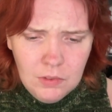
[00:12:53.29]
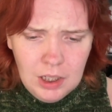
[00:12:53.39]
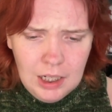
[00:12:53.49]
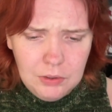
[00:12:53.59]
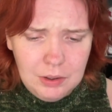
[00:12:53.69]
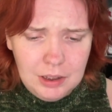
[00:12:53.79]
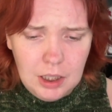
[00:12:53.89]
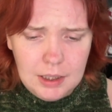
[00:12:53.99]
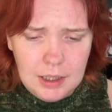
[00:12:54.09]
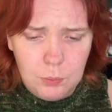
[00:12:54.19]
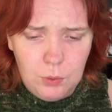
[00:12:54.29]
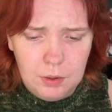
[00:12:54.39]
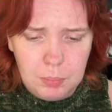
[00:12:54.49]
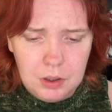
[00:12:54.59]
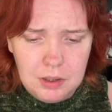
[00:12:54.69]
I only got out
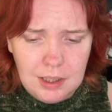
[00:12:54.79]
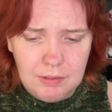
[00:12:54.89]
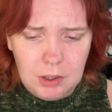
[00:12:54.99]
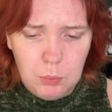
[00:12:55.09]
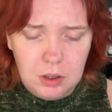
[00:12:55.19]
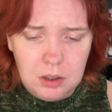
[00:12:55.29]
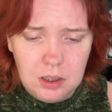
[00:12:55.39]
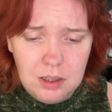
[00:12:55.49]
1.71